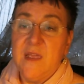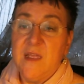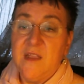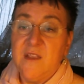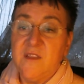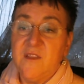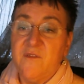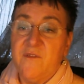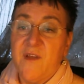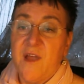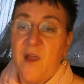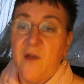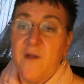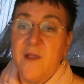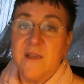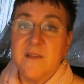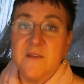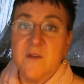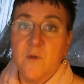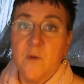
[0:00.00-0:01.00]
insofar
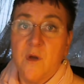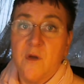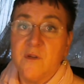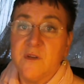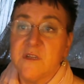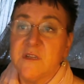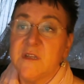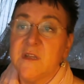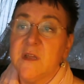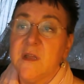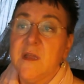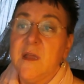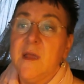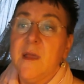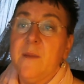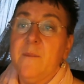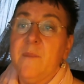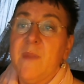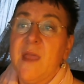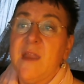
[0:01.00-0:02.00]
as, quote,
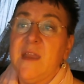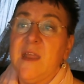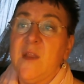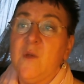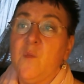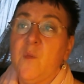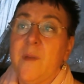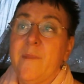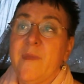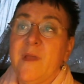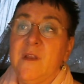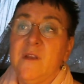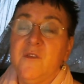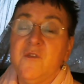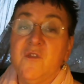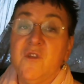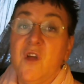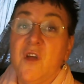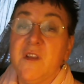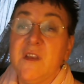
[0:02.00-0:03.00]
men and women
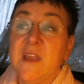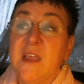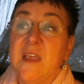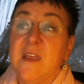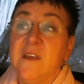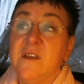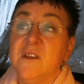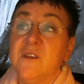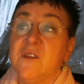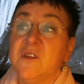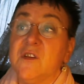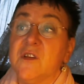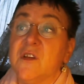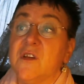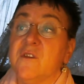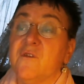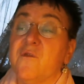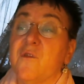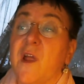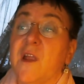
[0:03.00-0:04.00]
do not need to
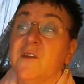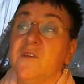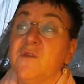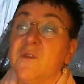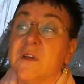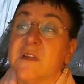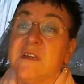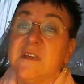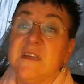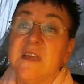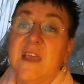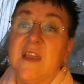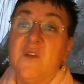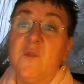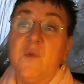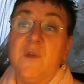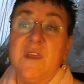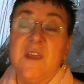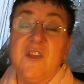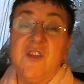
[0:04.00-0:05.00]
confront or contend
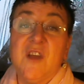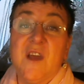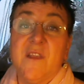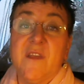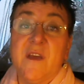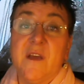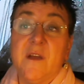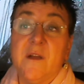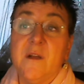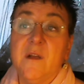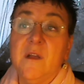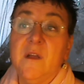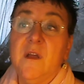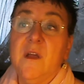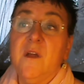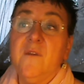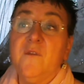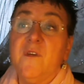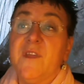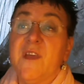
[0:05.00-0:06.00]
with each other,
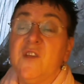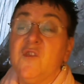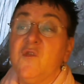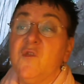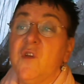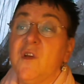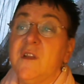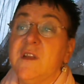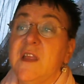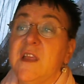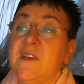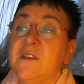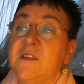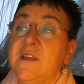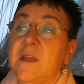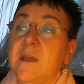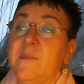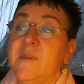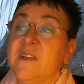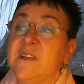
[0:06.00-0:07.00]
for they do not need
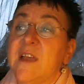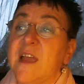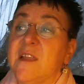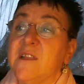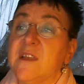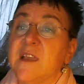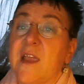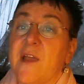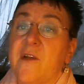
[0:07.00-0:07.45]
to imitate the